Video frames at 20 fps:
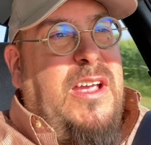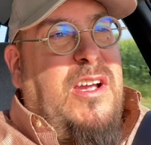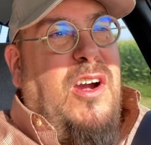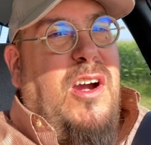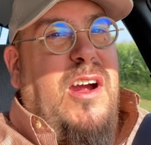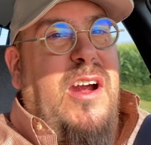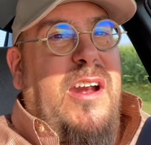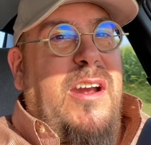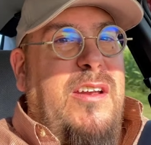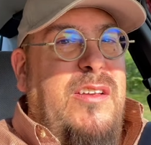
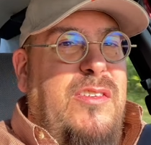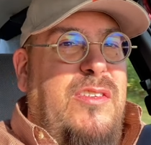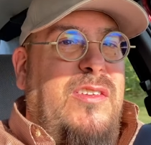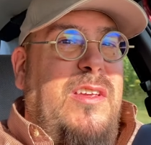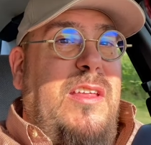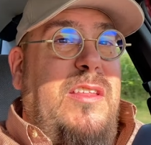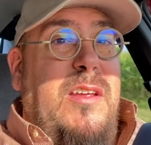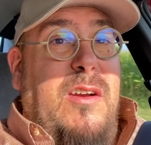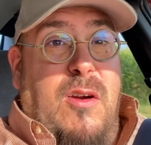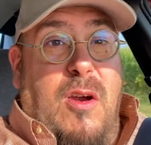cars
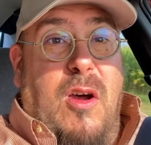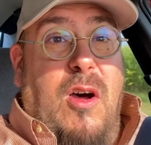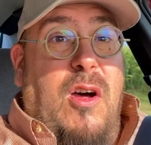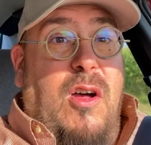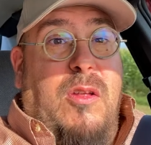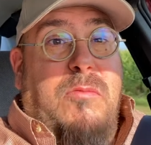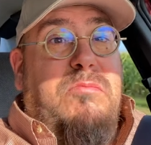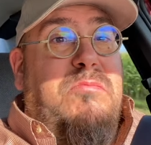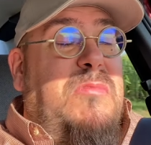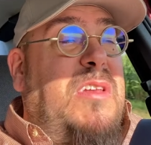and they're
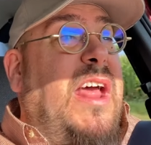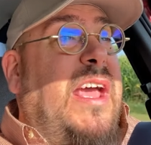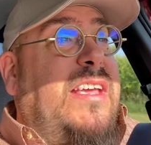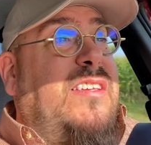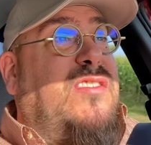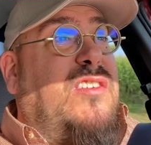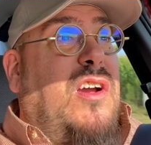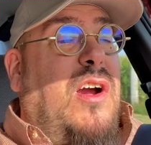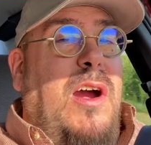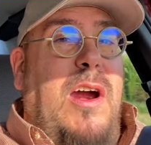all
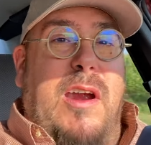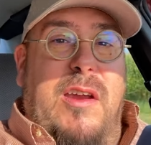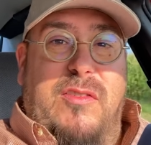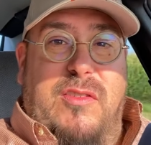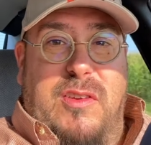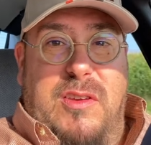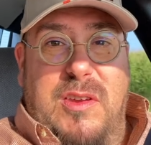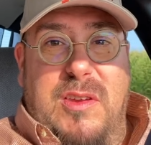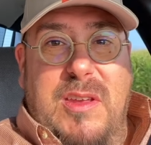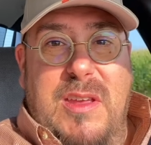nice cars
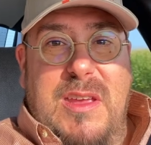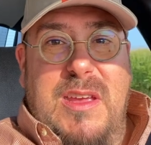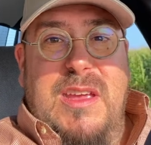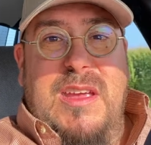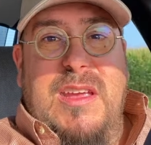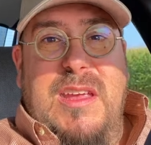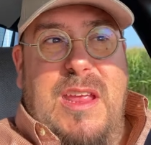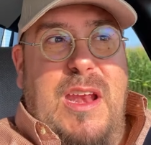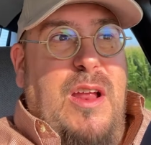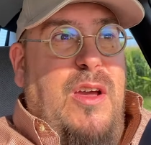and
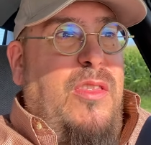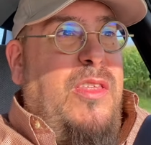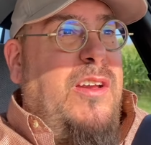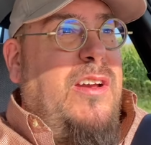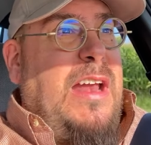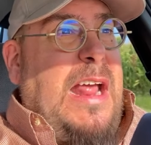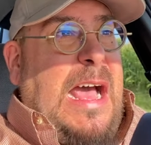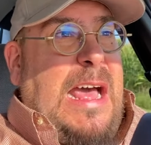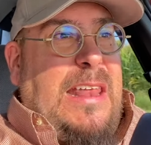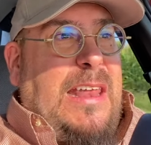you, you know they're
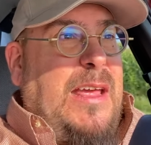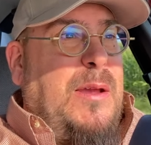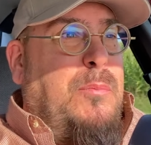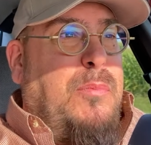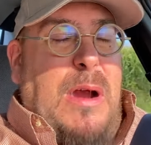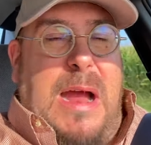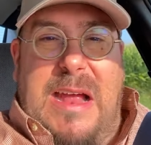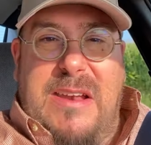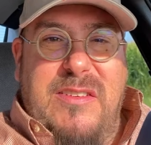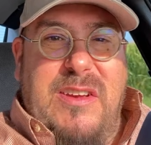not like
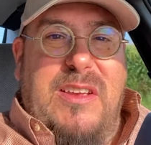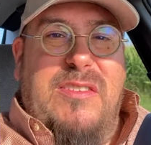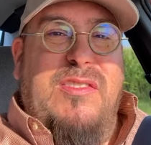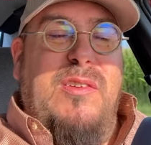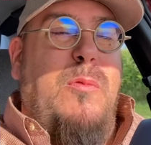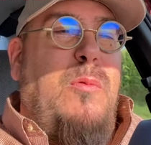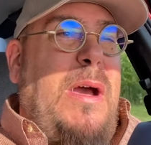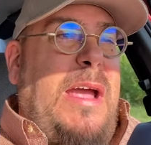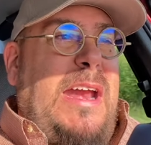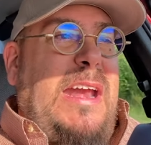projects
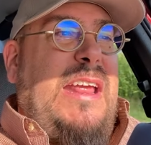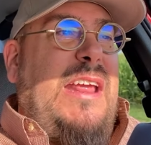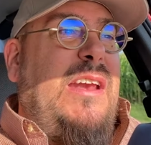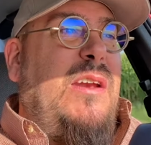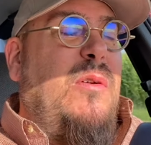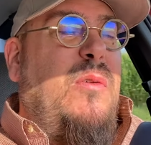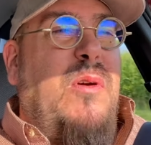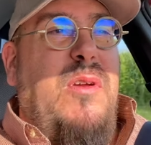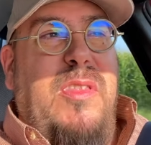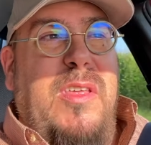in waiting
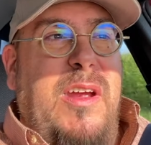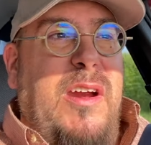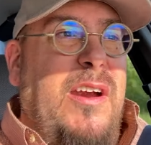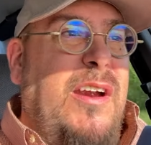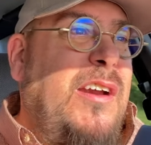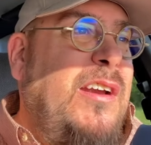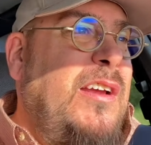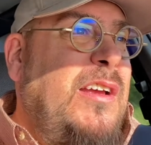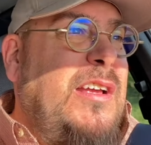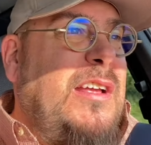or
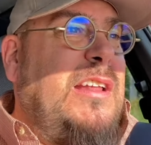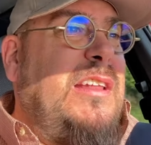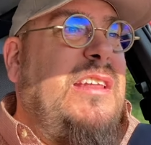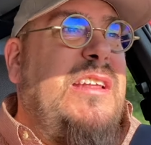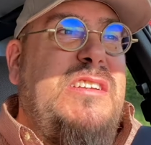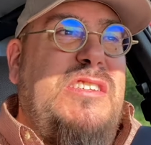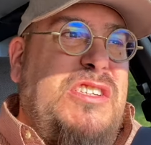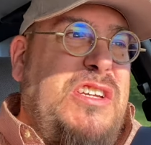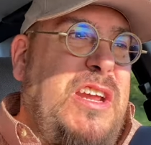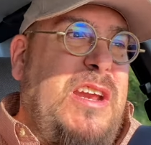they're
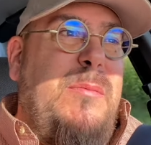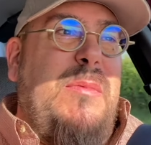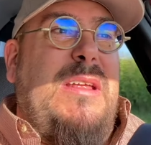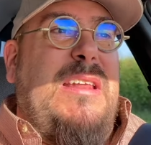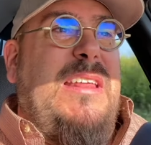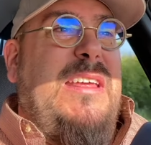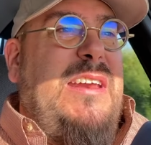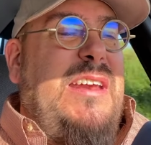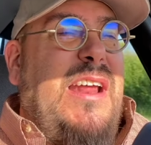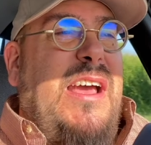
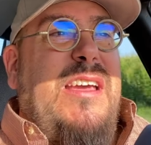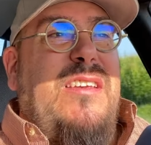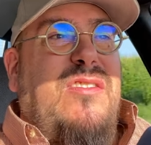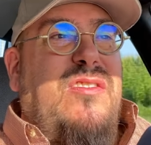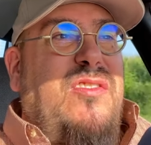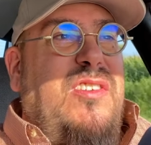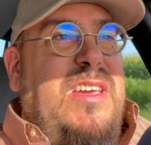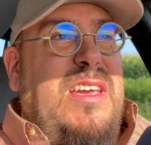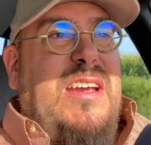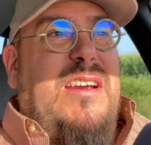legitimately nice
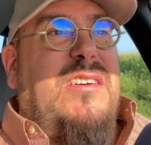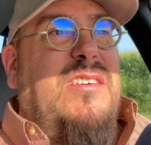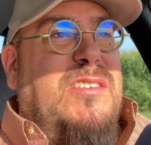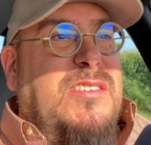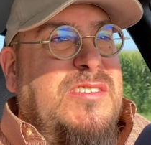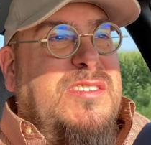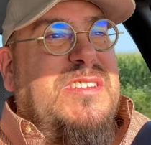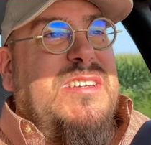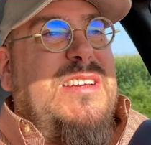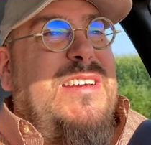
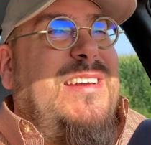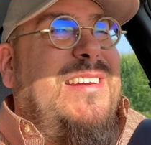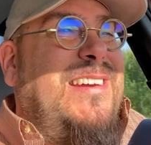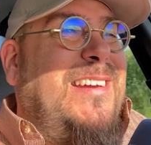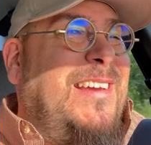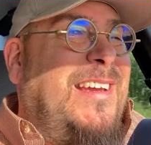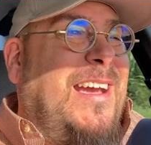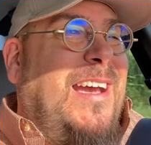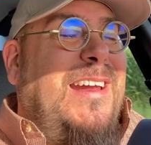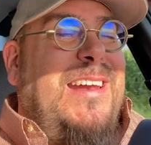vehicles,
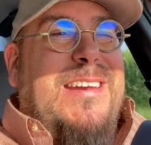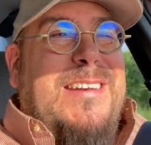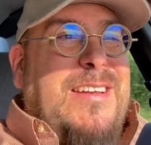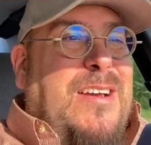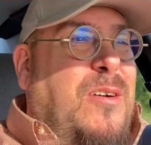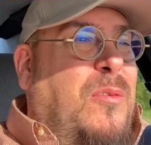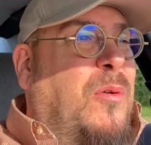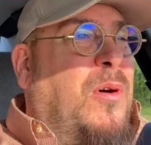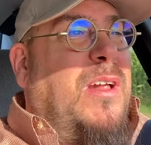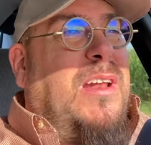you kind of
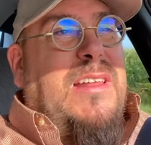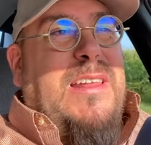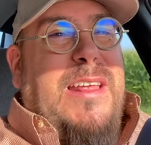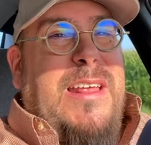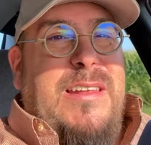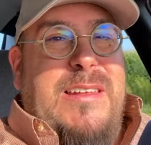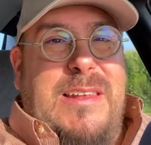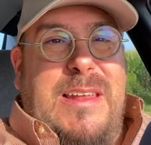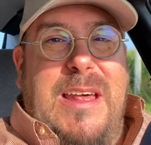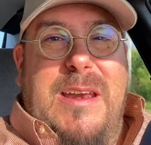don't want to
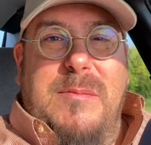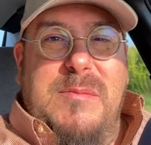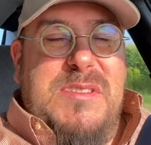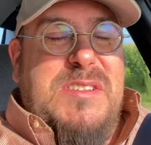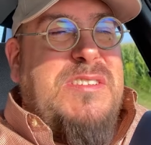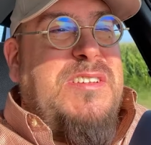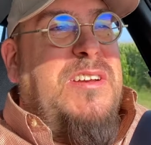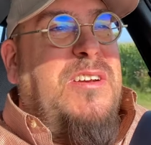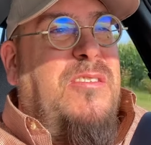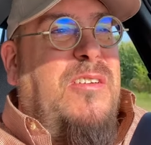let, let them
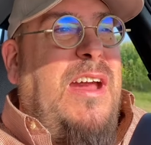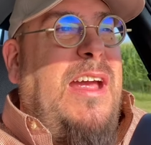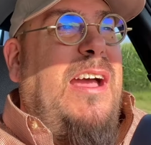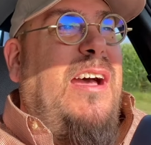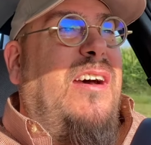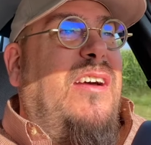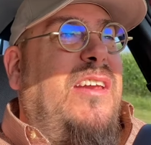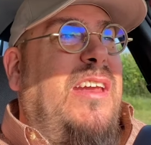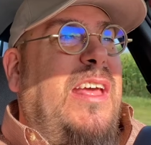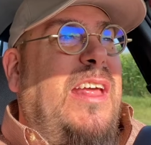sit
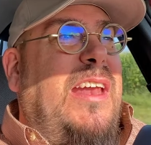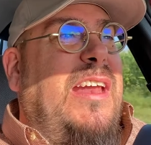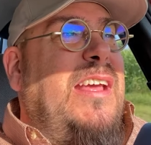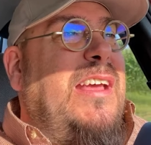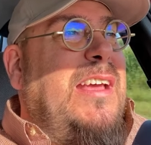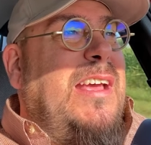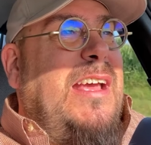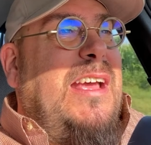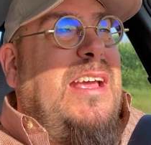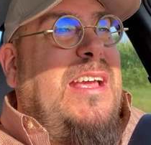around
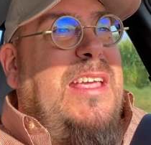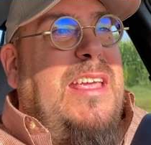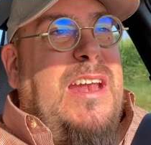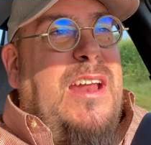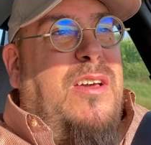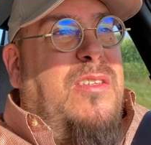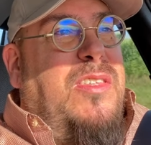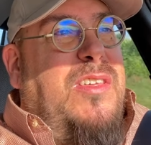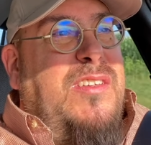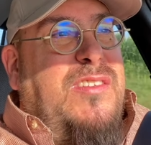and you
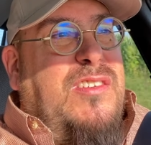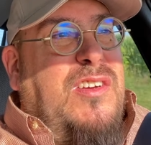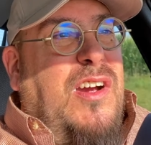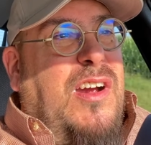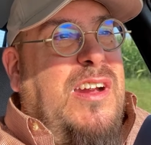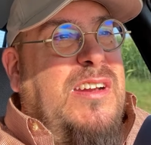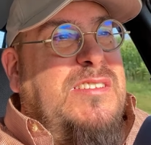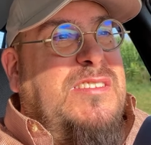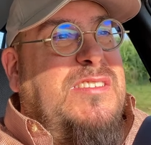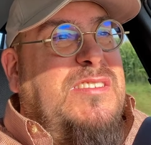know these
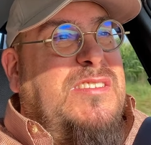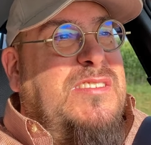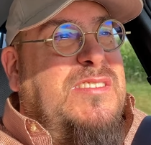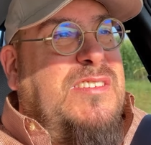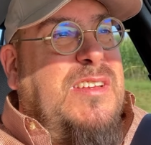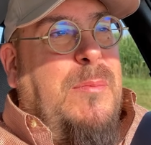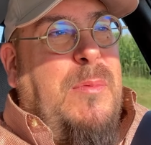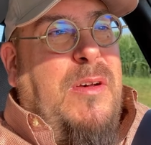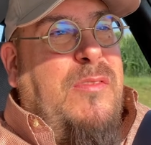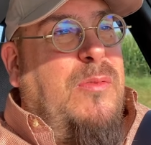cars
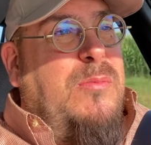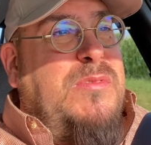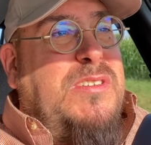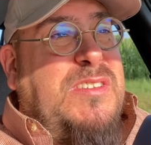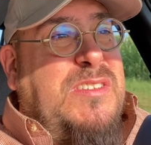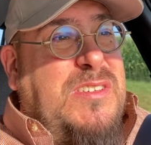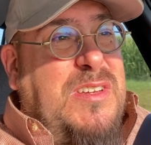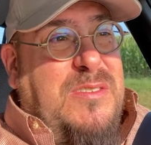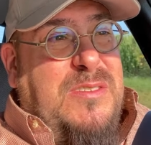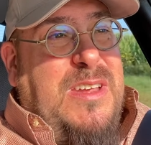some of them
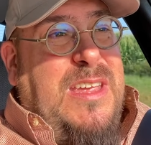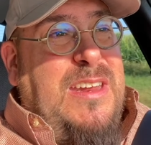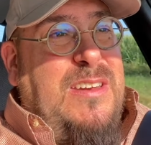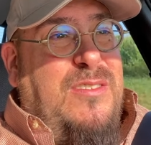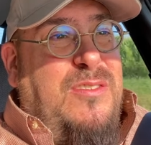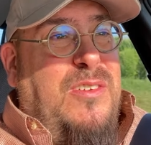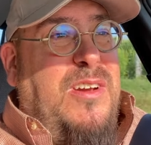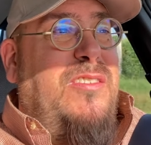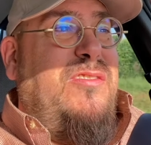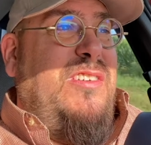just don't get
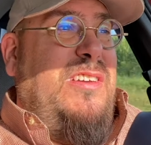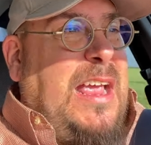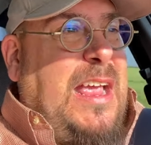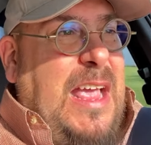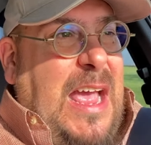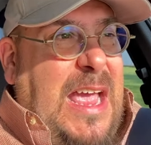driven.